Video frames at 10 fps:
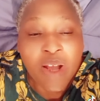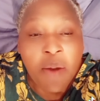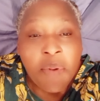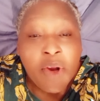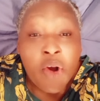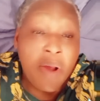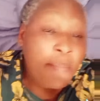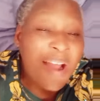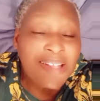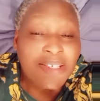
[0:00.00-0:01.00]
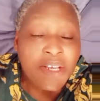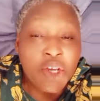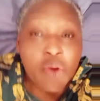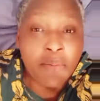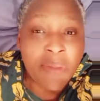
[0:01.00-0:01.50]
But going back to
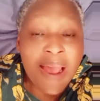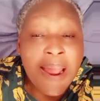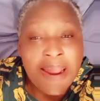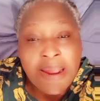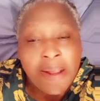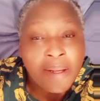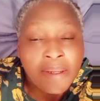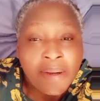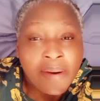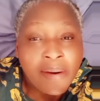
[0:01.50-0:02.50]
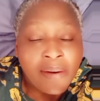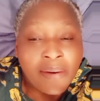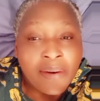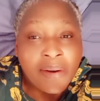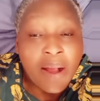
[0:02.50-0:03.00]
you, May,
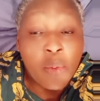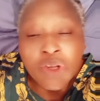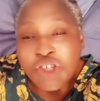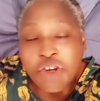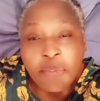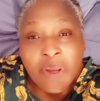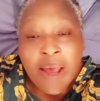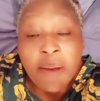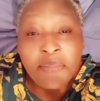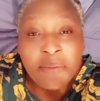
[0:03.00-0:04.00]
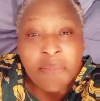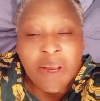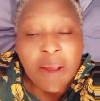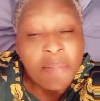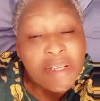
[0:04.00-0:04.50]
I want you to be happy,
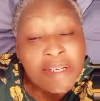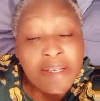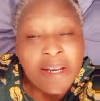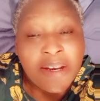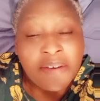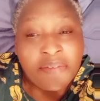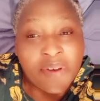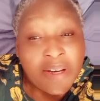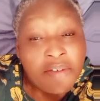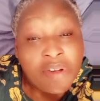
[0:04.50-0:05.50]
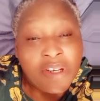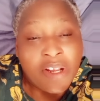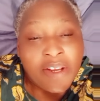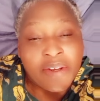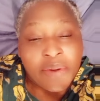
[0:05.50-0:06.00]
May. I'm a dedicated fan. I really
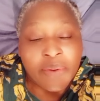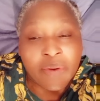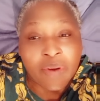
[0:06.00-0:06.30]
like you.